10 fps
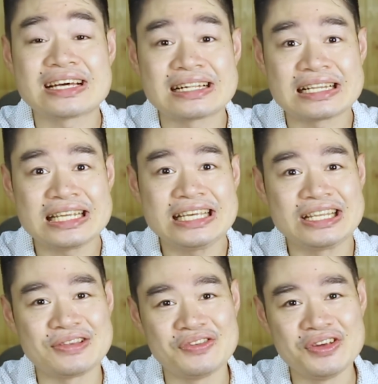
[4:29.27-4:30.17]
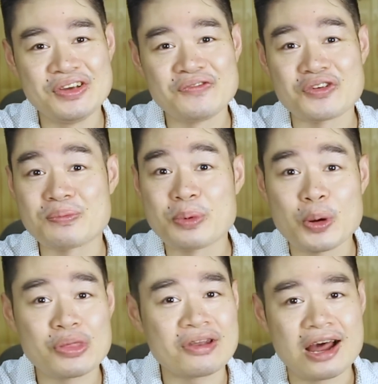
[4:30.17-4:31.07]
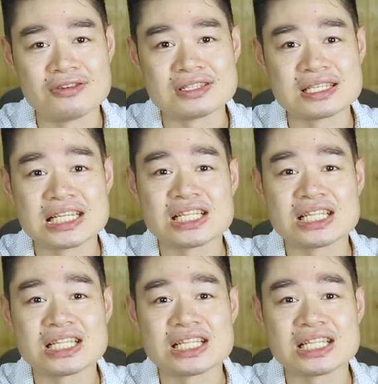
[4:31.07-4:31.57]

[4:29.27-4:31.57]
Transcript: clean for both rounds.